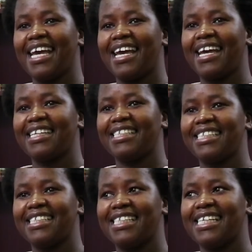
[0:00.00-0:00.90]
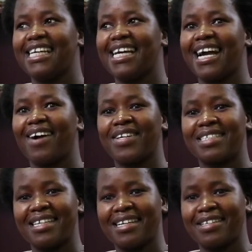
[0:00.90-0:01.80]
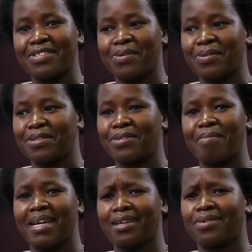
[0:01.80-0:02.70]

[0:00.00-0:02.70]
And I was 10 years old, so my